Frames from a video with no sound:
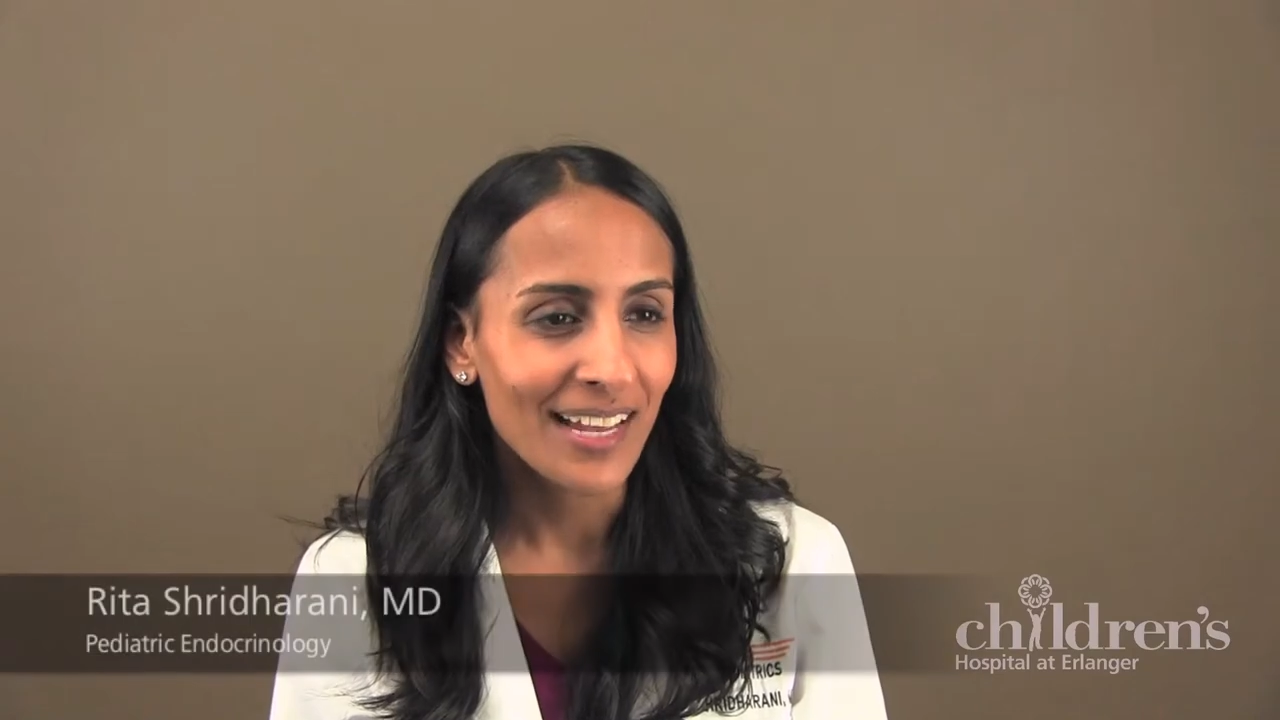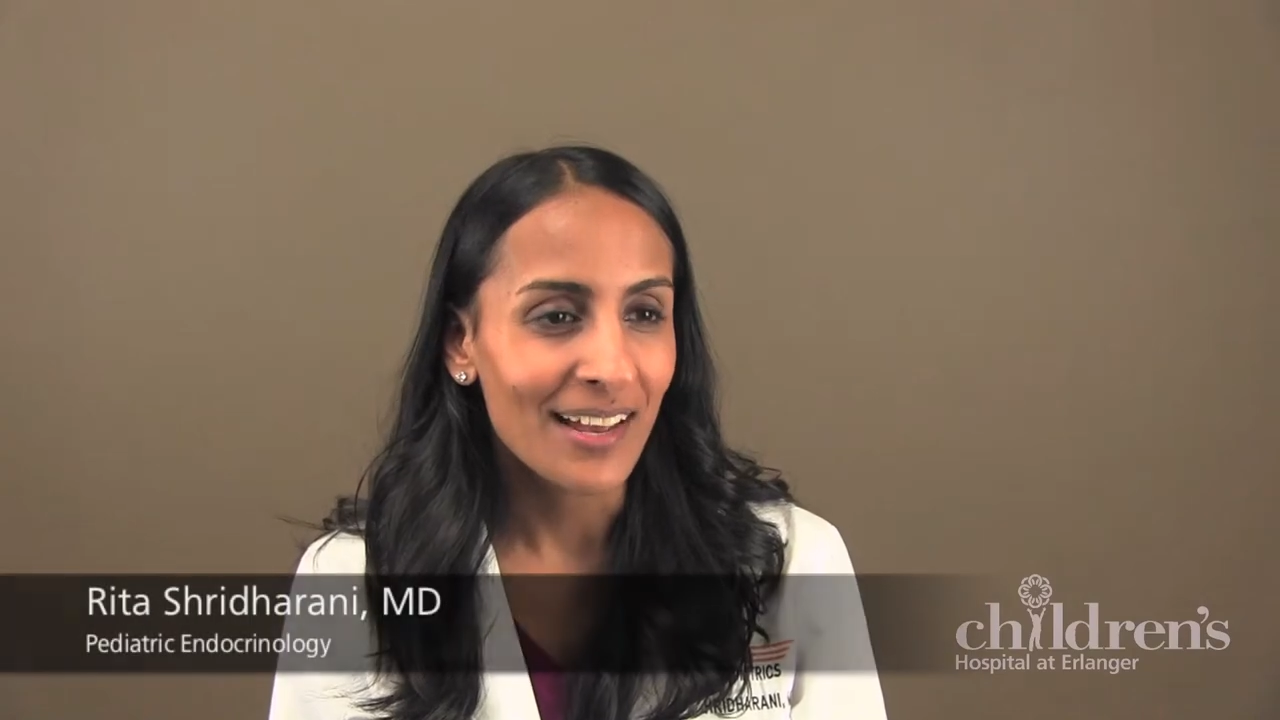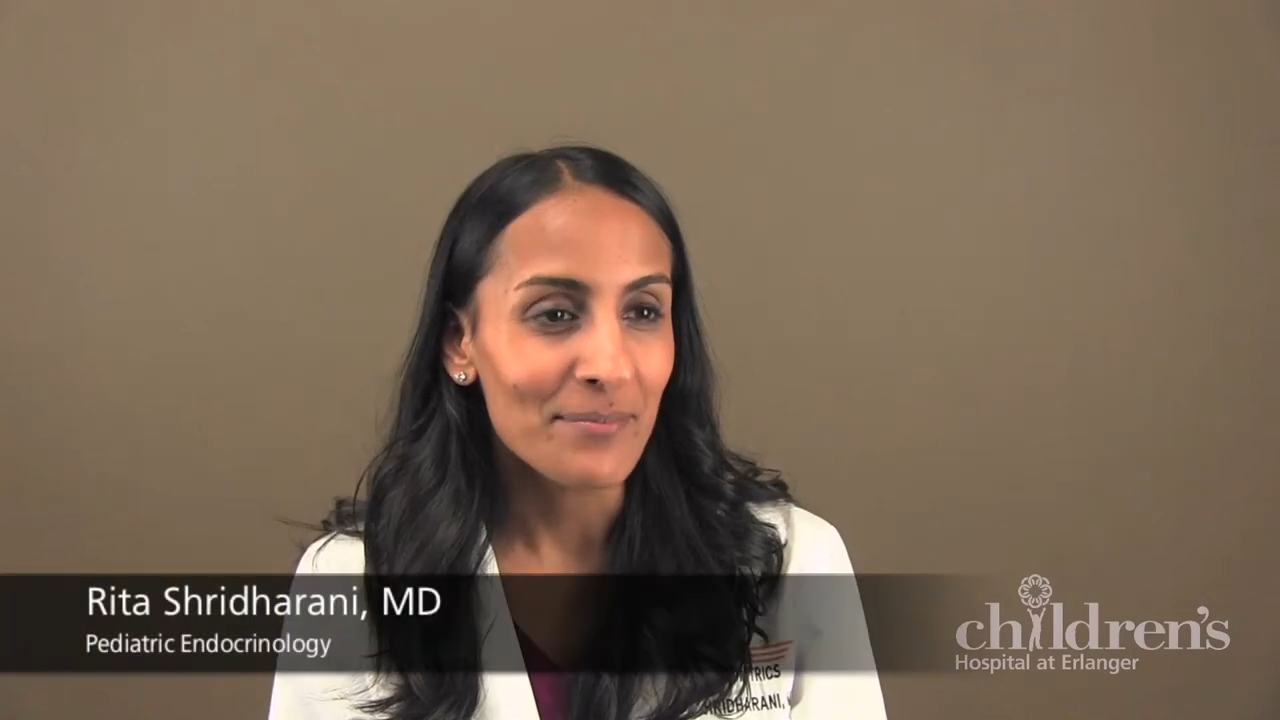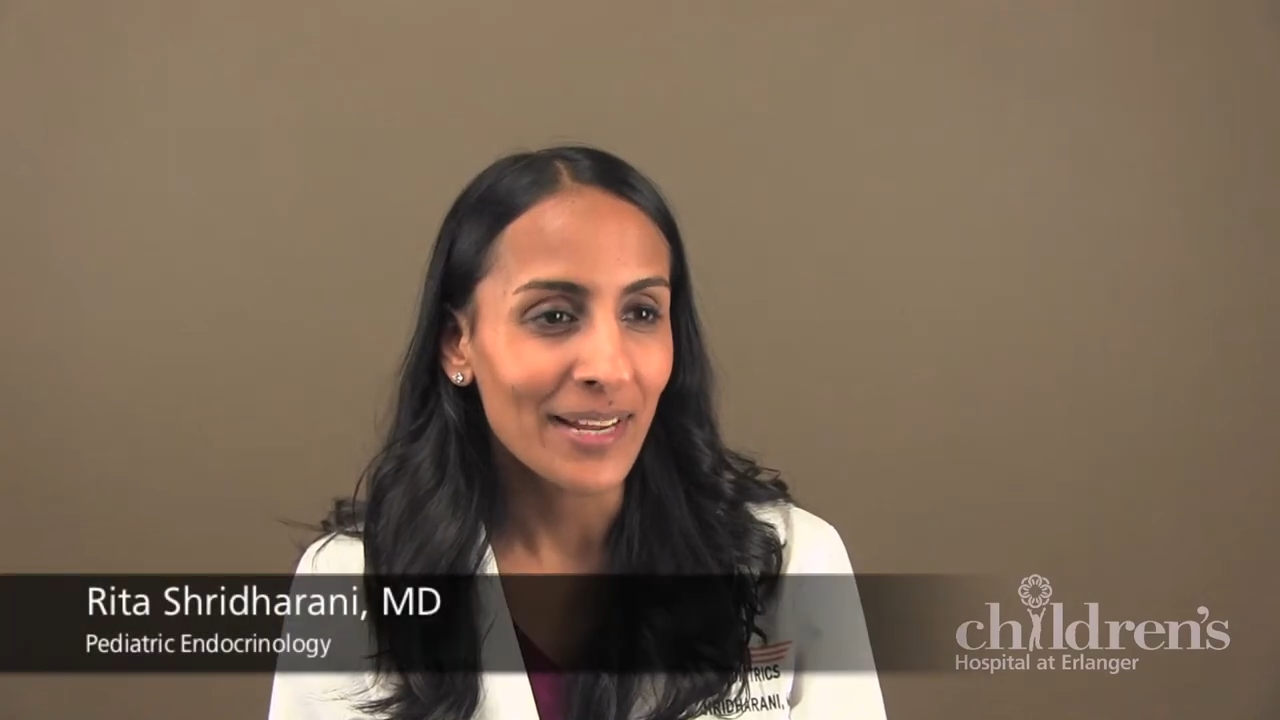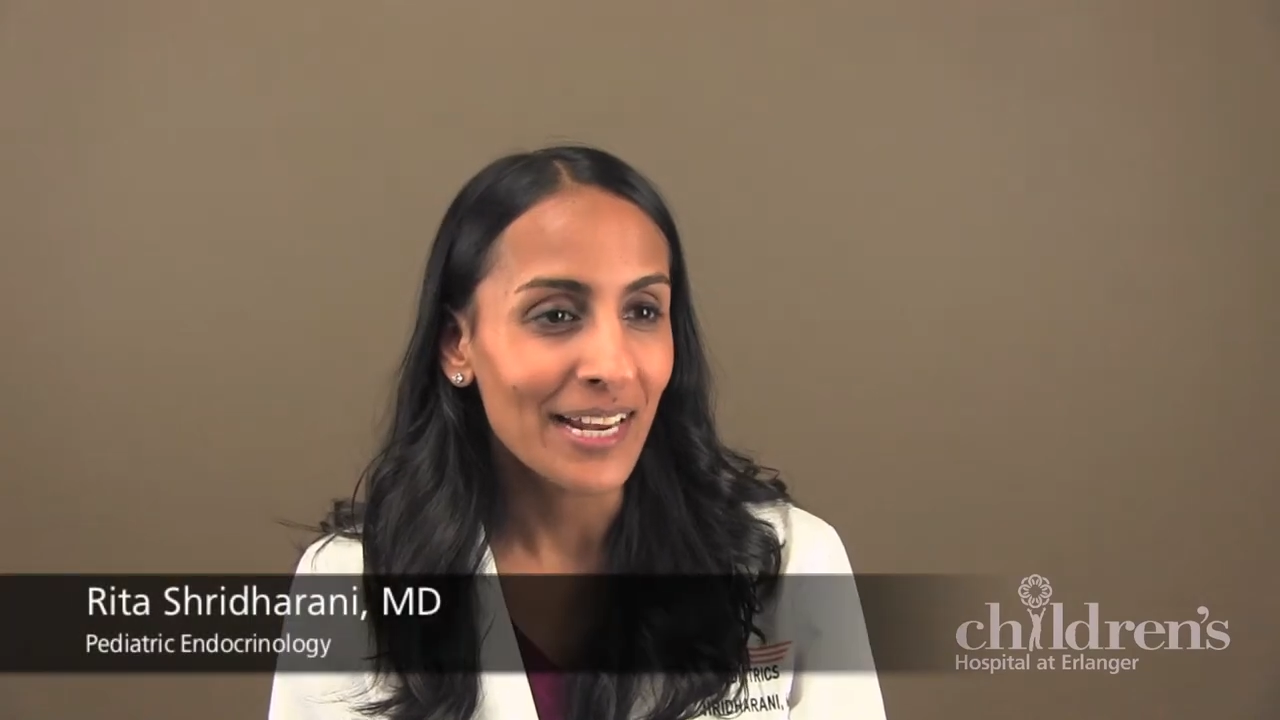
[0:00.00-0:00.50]
Uh,
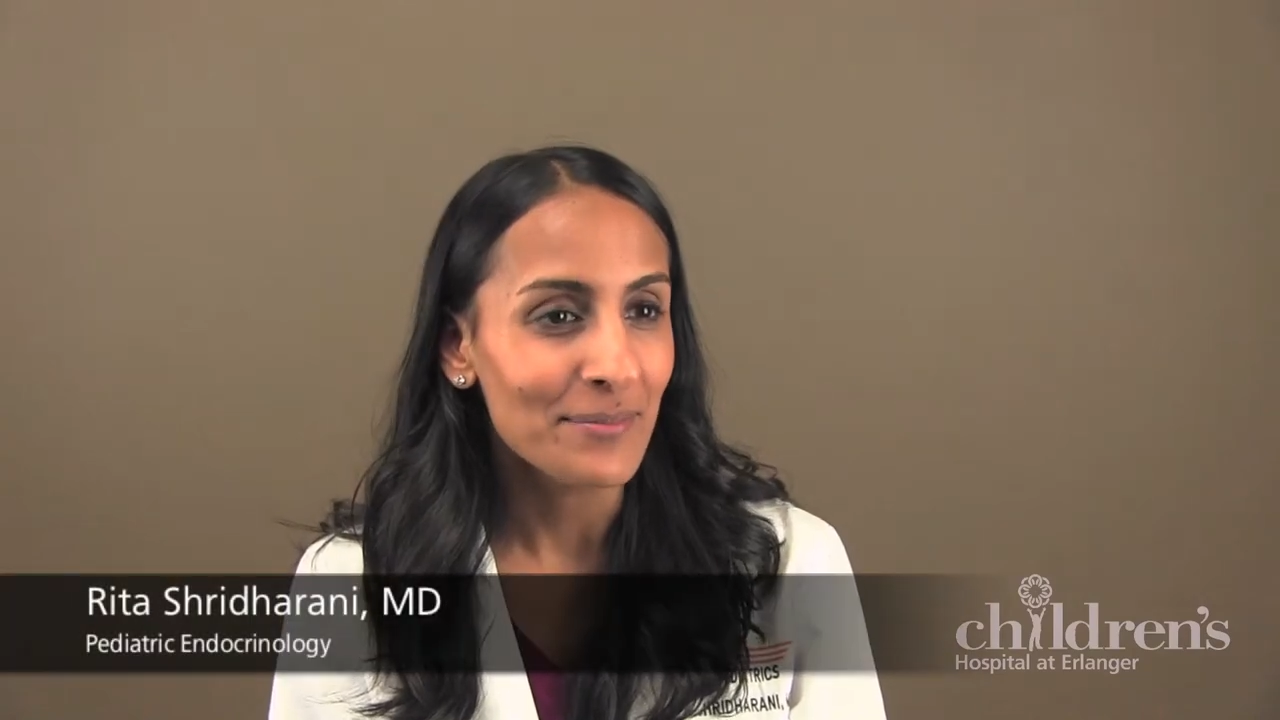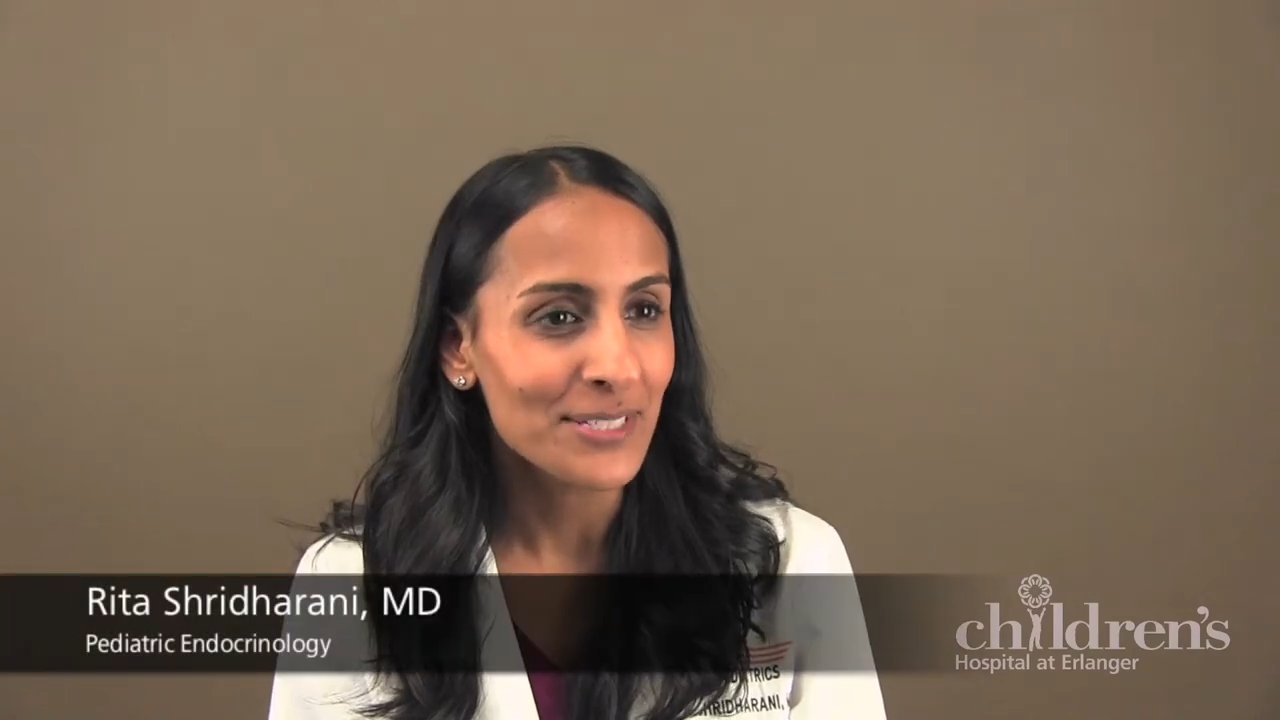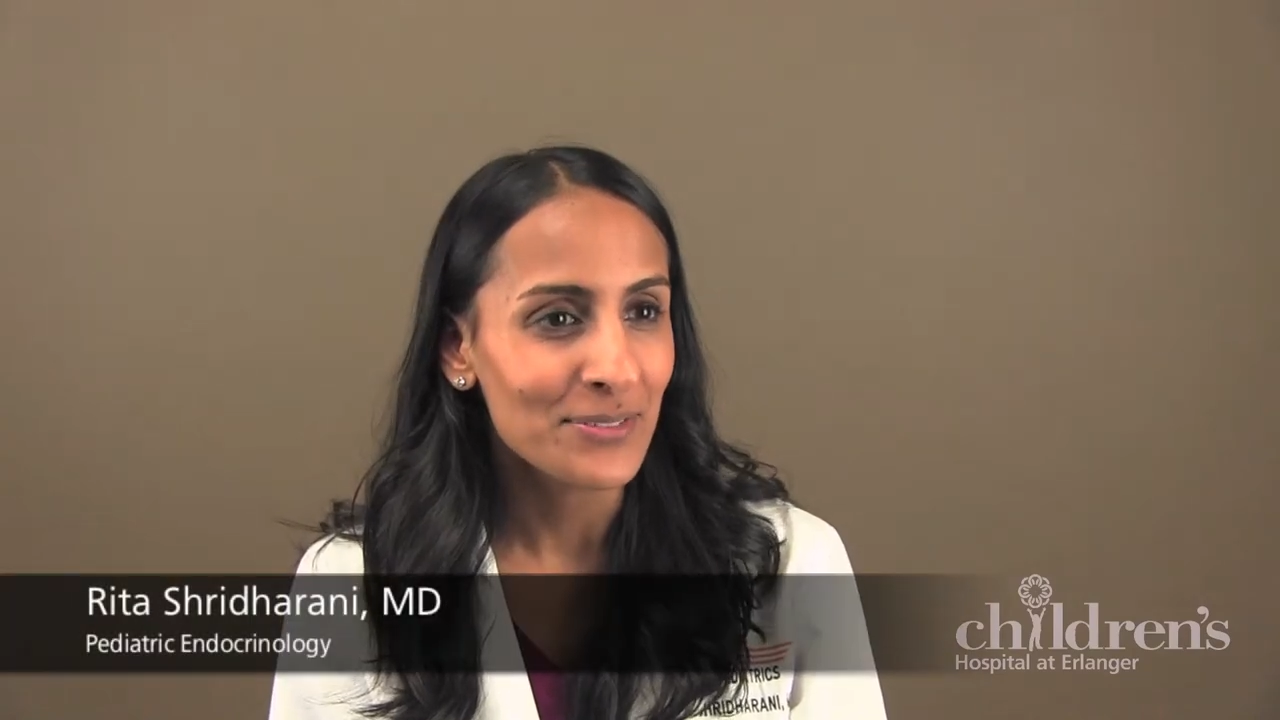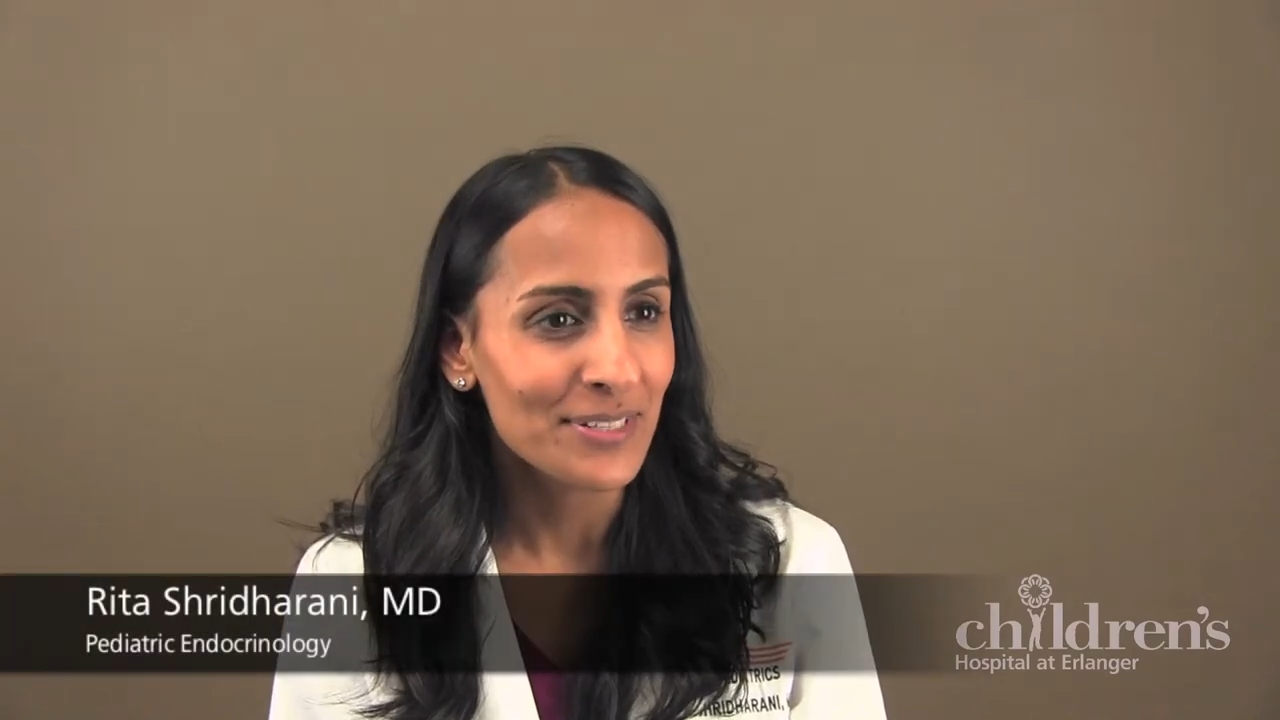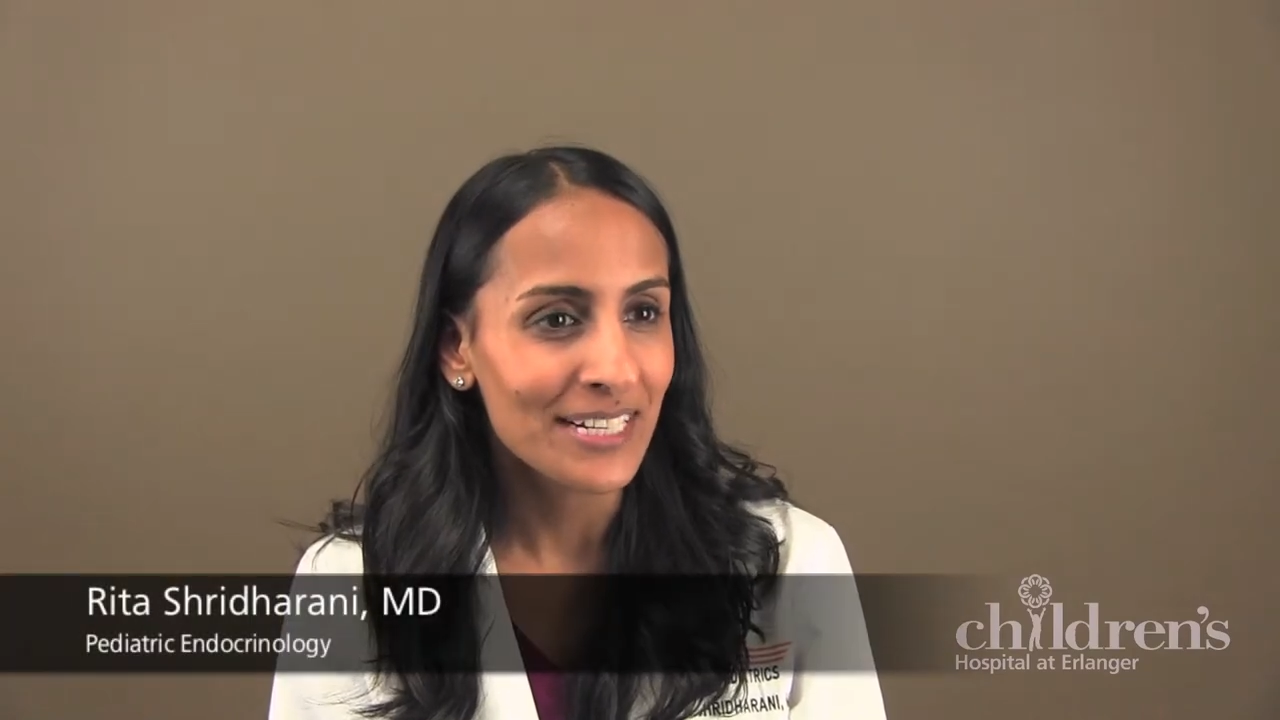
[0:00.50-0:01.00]
my name
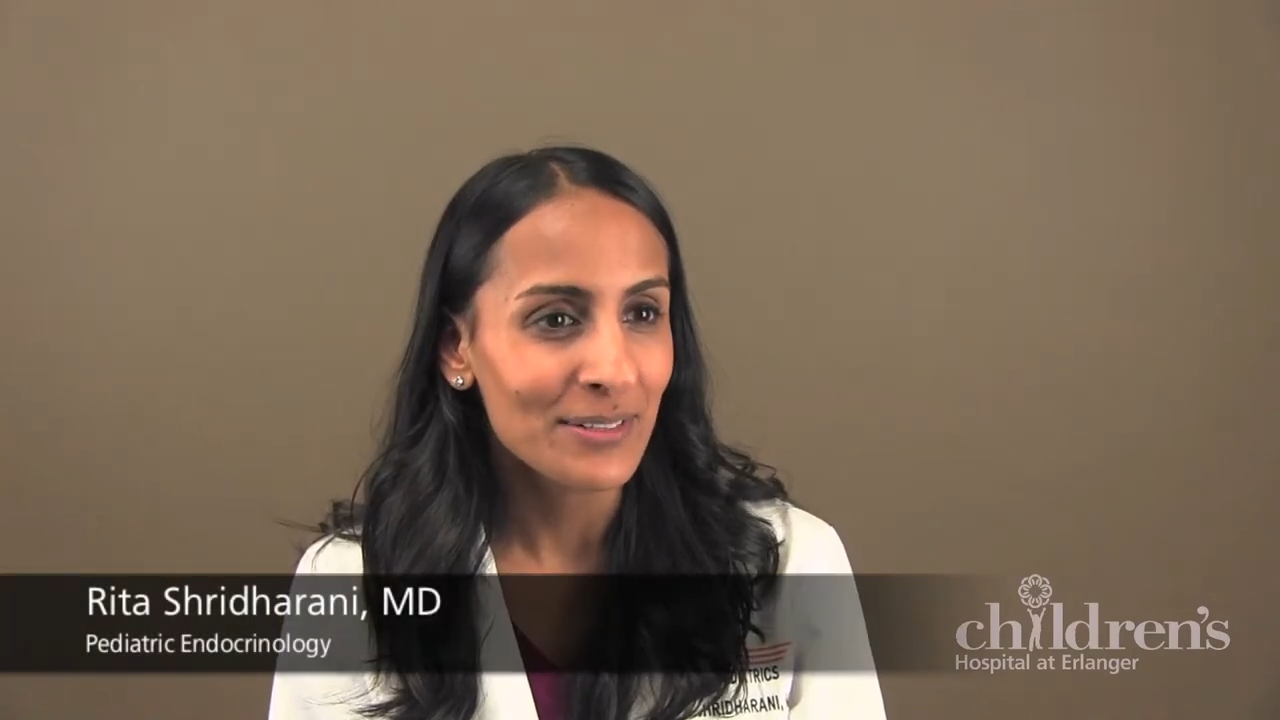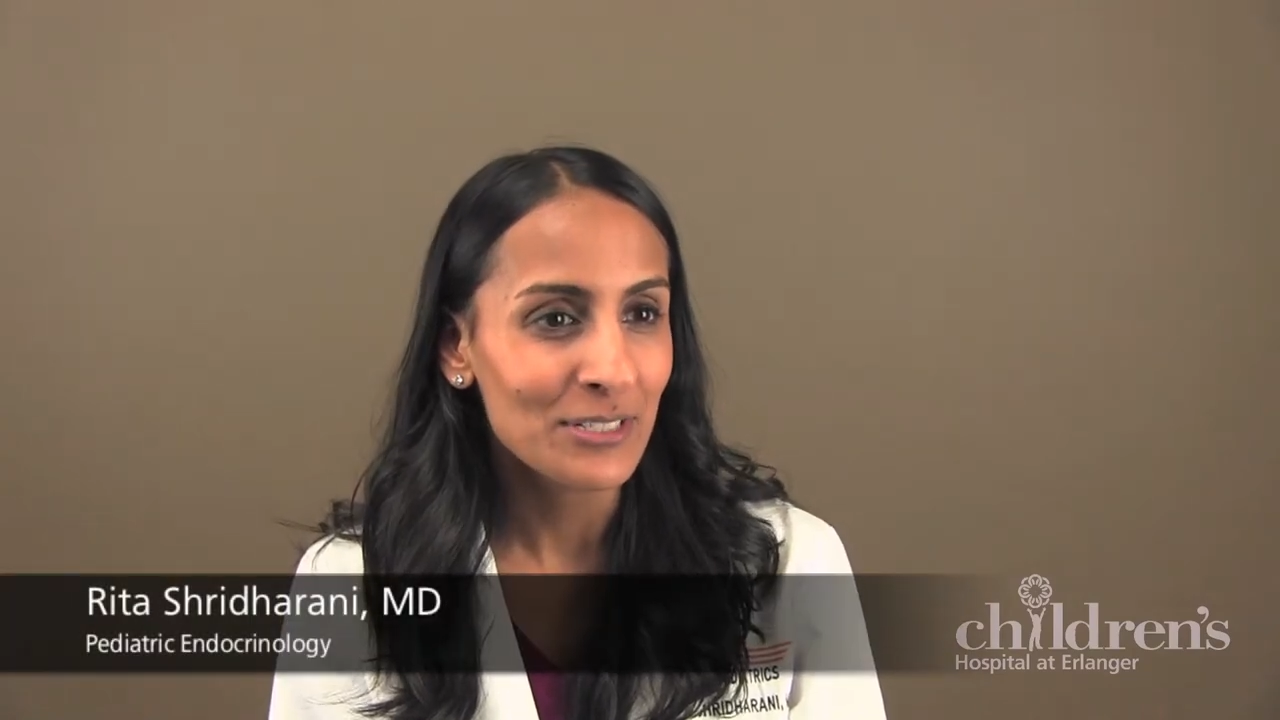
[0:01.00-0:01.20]
is Rita